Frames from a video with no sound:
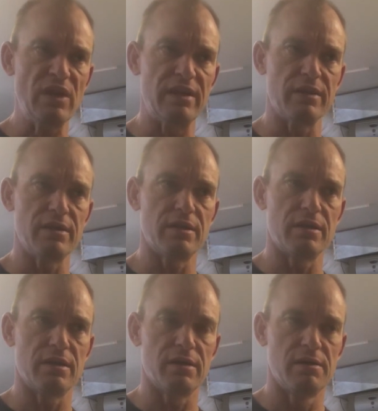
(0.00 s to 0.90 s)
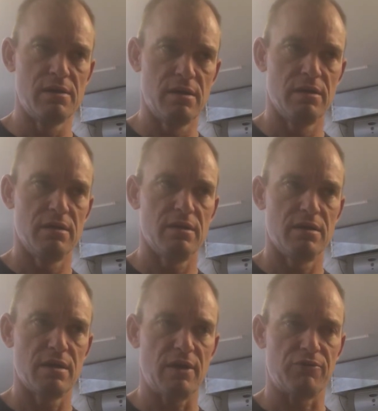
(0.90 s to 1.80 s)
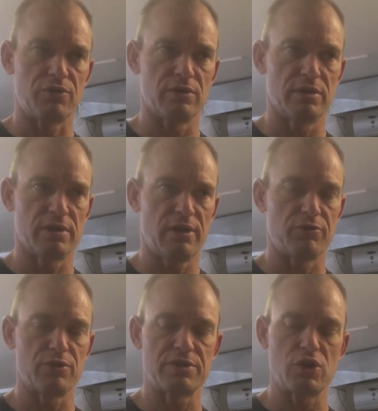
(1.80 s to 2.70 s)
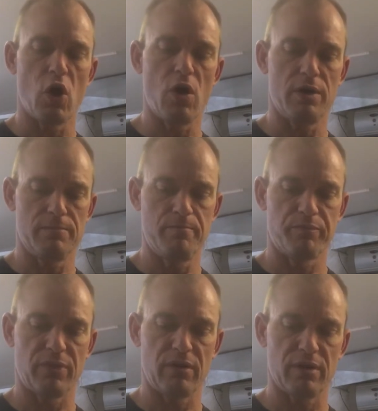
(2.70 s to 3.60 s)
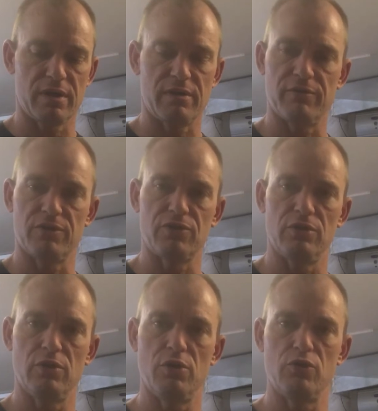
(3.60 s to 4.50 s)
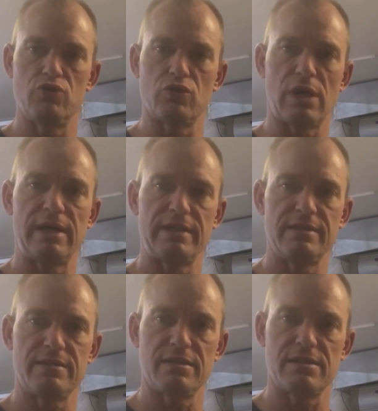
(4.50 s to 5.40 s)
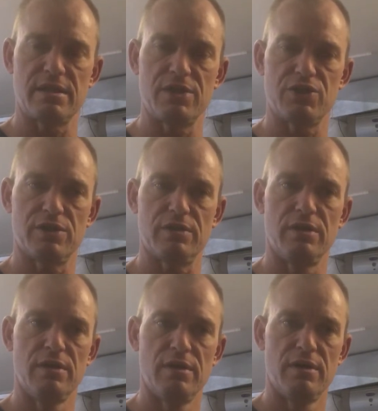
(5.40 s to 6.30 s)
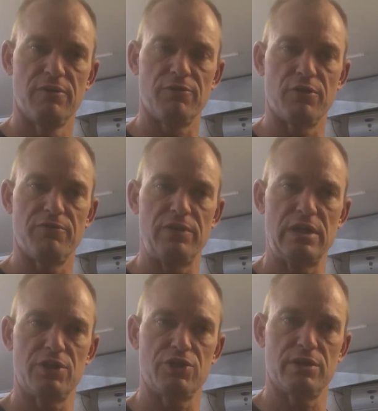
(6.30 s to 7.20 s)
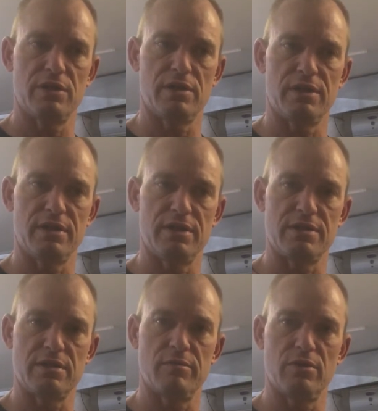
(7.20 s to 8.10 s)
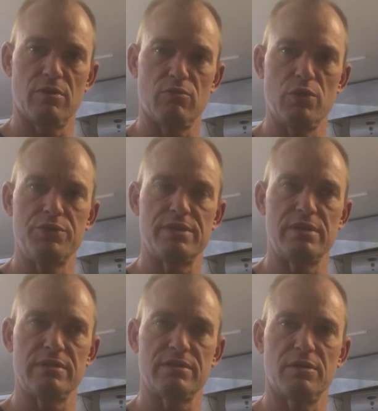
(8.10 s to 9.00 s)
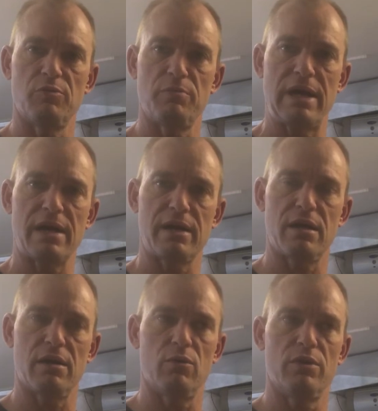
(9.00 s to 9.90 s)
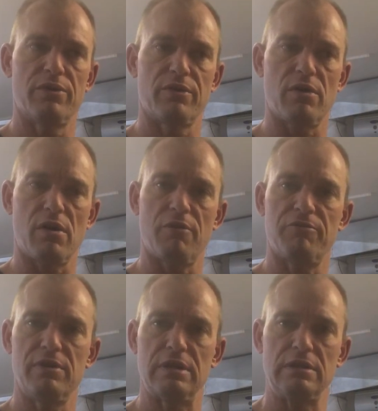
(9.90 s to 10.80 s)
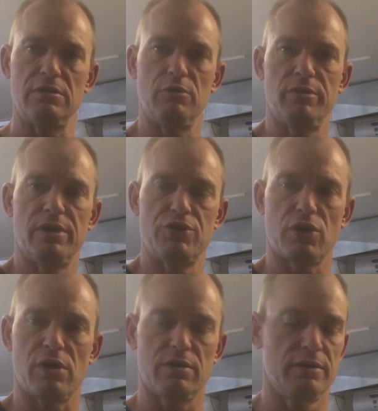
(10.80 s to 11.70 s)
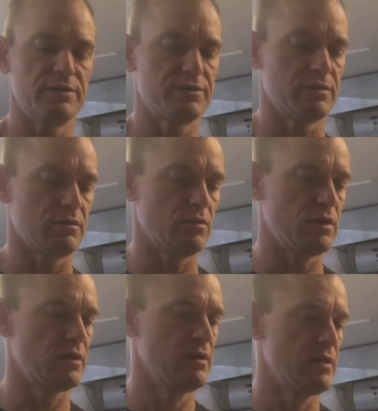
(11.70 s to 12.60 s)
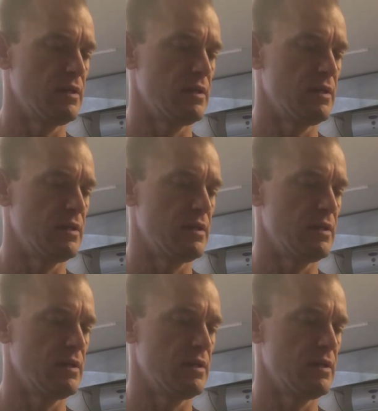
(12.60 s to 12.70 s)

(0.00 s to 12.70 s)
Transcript: and then after it's gone, kind of a slow drying sensation for the finish, and then some of the roastiness comes back out with coffee and a little bit of chocolate. So